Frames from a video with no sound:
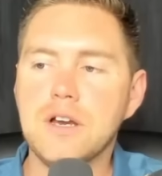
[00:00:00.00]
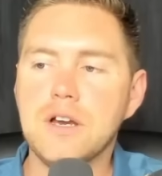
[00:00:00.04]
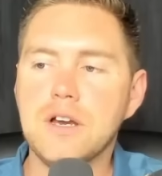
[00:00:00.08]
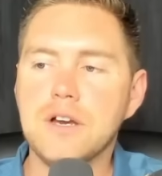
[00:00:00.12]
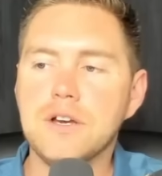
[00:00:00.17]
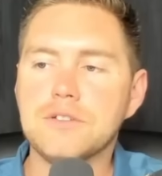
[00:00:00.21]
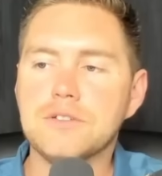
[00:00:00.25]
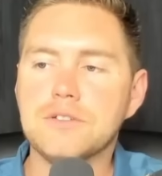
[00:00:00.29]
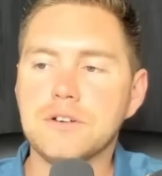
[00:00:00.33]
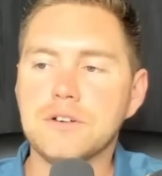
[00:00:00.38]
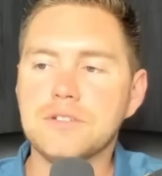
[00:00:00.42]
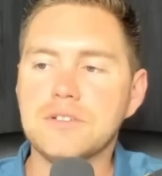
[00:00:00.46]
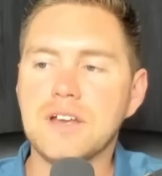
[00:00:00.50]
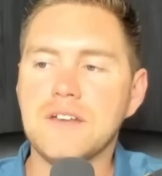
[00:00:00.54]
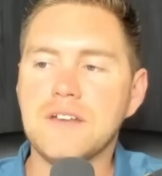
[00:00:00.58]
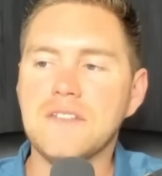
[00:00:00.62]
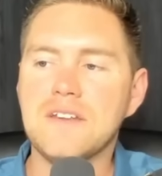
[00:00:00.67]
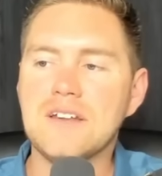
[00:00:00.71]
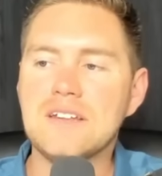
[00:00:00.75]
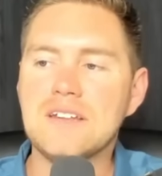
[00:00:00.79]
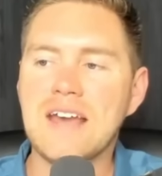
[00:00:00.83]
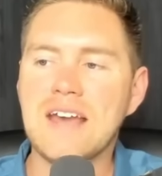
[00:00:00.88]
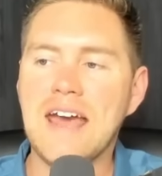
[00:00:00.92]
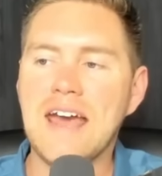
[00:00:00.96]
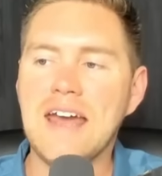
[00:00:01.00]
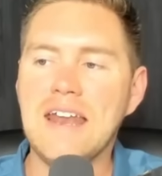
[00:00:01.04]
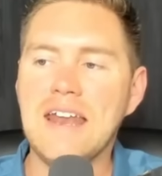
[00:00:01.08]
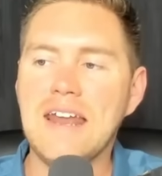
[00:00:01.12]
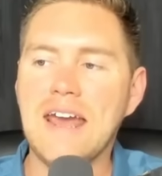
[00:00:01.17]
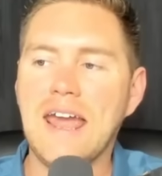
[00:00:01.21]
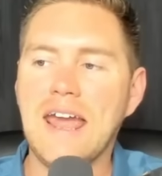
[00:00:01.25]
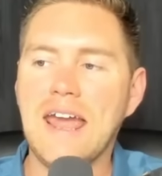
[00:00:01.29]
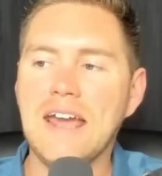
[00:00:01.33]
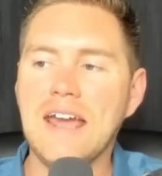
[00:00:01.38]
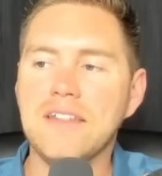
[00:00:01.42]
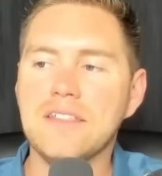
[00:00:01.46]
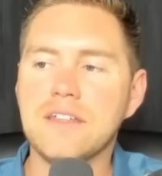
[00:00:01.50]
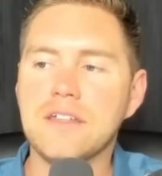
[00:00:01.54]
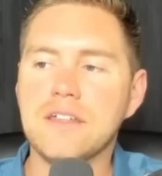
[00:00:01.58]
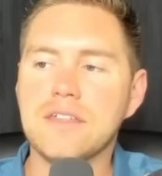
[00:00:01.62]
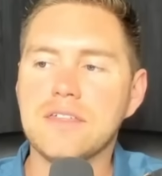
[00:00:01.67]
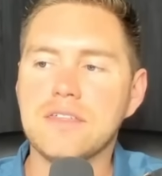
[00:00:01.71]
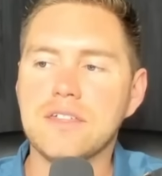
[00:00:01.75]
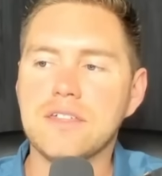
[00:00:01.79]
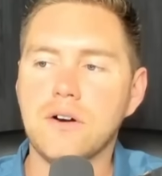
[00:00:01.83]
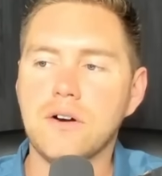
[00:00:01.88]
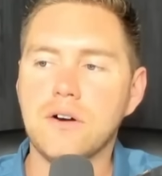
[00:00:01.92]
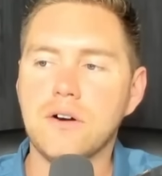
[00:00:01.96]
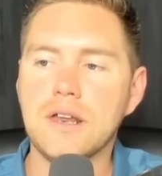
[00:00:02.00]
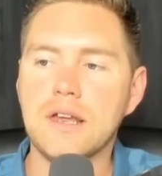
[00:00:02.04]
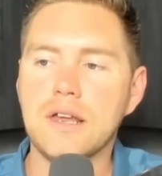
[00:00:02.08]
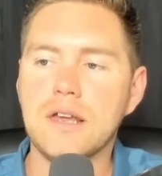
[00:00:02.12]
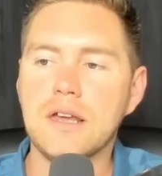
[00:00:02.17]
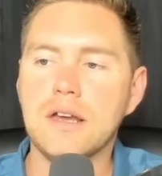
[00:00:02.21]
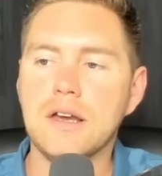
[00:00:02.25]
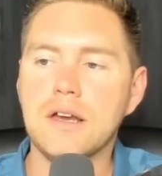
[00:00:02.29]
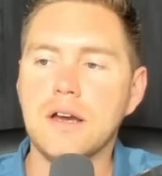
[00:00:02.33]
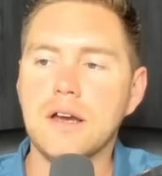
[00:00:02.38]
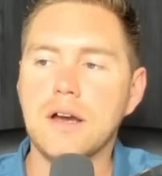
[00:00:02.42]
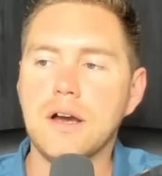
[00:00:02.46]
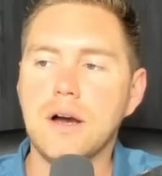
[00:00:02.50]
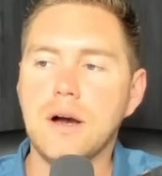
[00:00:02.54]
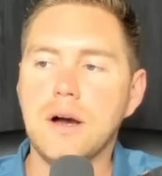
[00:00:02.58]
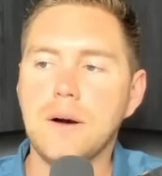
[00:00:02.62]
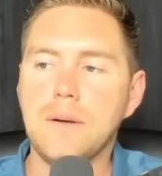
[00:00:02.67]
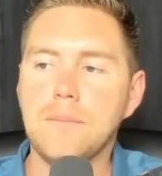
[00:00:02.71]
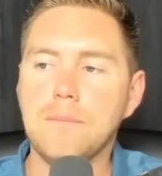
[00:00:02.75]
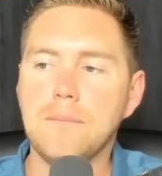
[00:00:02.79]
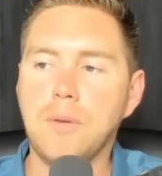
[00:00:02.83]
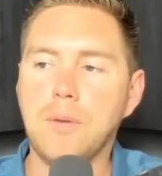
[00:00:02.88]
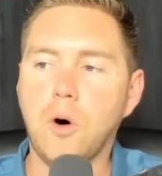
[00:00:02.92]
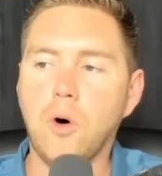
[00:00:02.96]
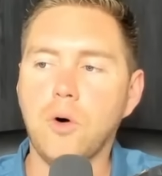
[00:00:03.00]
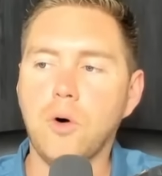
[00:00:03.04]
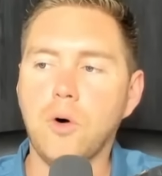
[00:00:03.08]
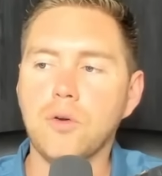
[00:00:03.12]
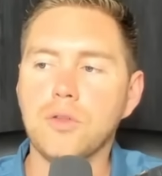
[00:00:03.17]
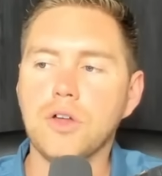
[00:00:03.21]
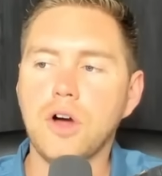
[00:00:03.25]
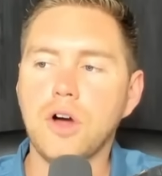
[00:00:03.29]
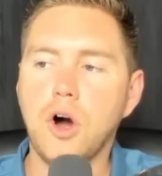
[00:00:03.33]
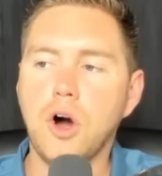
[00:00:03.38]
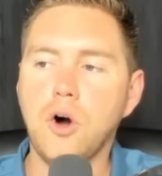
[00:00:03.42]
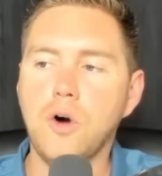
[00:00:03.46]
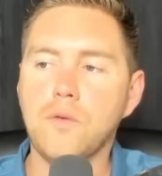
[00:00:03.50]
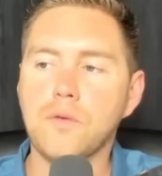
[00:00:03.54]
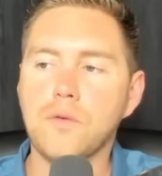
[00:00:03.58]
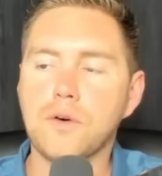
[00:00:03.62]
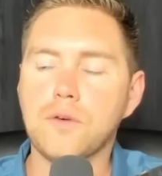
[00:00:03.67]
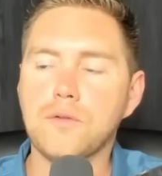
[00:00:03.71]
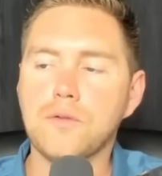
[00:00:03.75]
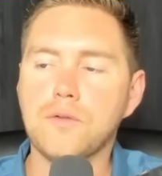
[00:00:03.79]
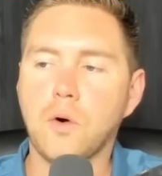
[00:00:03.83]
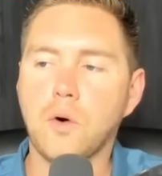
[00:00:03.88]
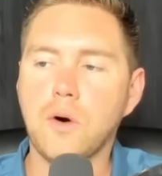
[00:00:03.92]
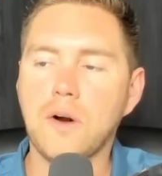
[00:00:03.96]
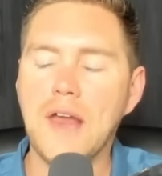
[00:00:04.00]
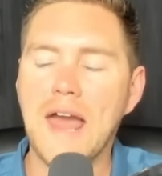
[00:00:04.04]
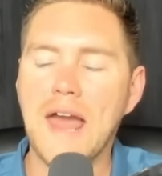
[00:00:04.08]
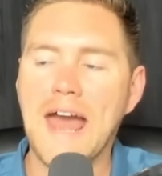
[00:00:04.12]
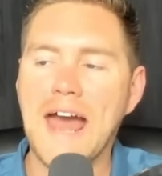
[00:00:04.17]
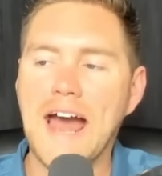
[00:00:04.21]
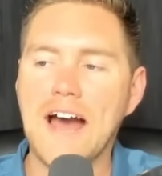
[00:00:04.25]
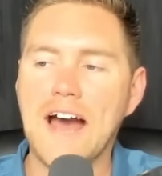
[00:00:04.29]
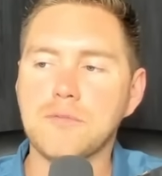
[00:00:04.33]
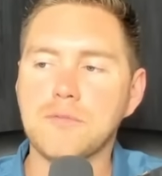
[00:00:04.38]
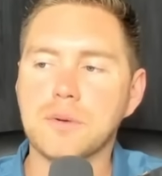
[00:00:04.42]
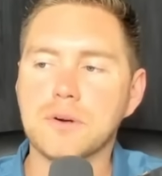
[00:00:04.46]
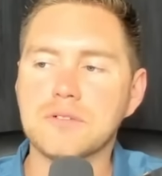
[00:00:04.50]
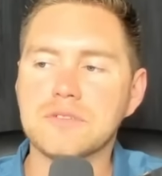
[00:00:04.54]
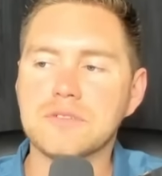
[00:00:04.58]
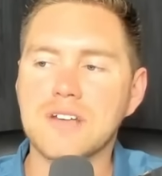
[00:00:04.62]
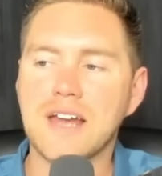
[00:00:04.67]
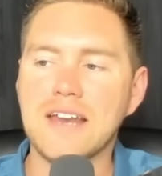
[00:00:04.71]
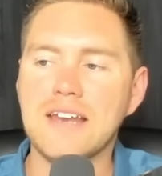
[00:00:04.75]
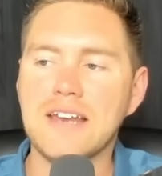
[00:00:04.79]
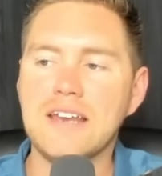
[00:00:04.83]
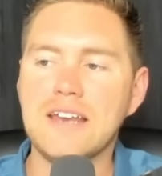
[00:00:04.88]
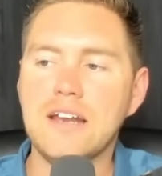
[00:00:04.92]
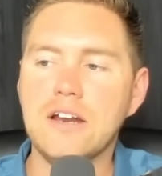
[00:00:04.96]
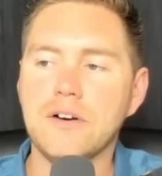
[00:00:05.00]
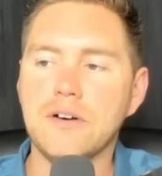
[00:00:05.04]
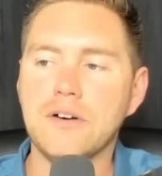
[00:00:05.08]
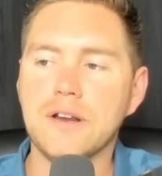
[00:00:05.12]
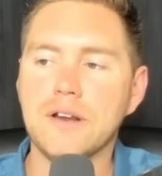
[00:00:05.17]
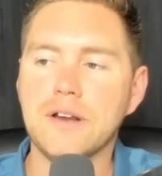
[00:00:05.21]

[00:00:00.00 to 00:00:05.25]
So you're seeing the 10 and the 30 both over 4.5%, nearing